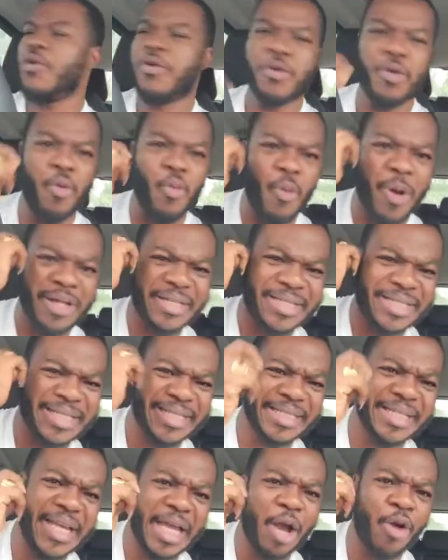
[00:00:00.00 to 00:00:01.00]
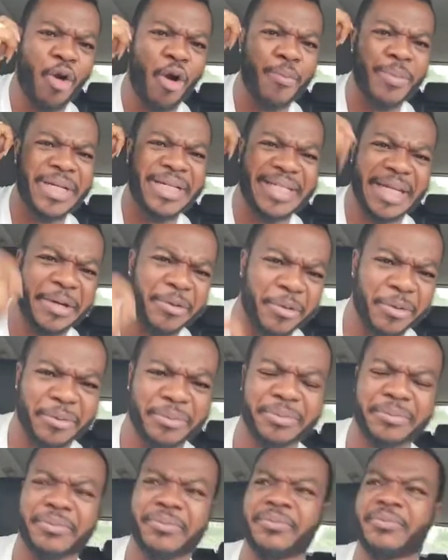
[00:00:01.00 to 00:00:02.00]
No one to a common dinner.
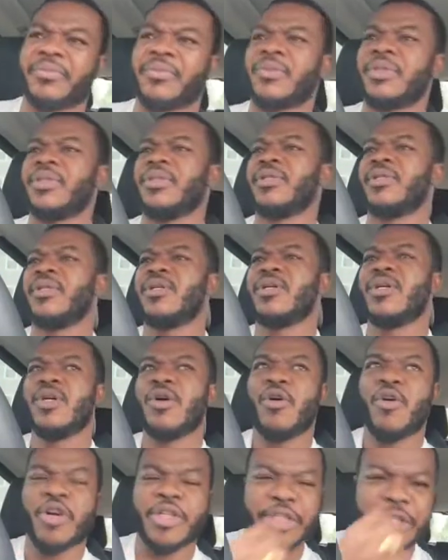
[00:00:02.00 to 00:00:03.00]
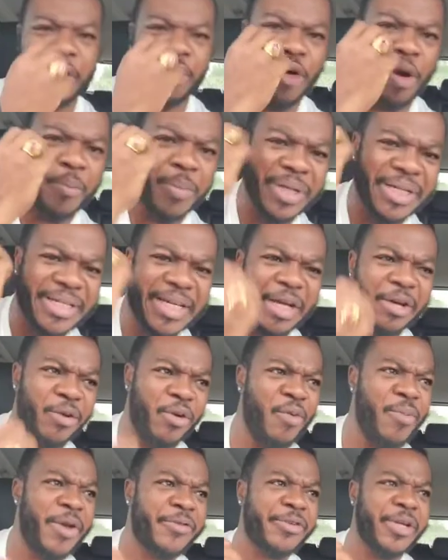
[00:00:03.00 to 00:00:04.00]
Or say common dinner,
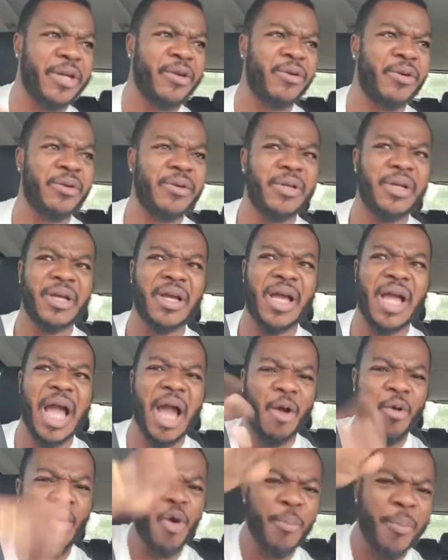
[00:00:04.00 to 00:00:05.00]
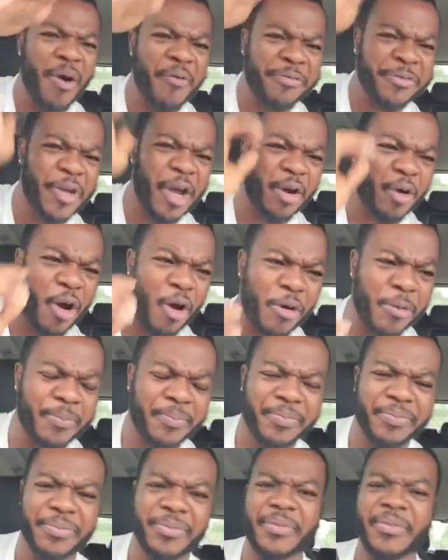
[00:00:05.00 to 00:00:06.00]
obeshano. I won't move your
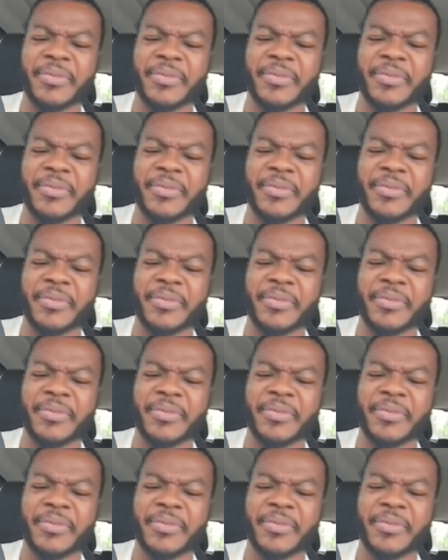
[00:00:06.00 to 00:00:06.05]
home.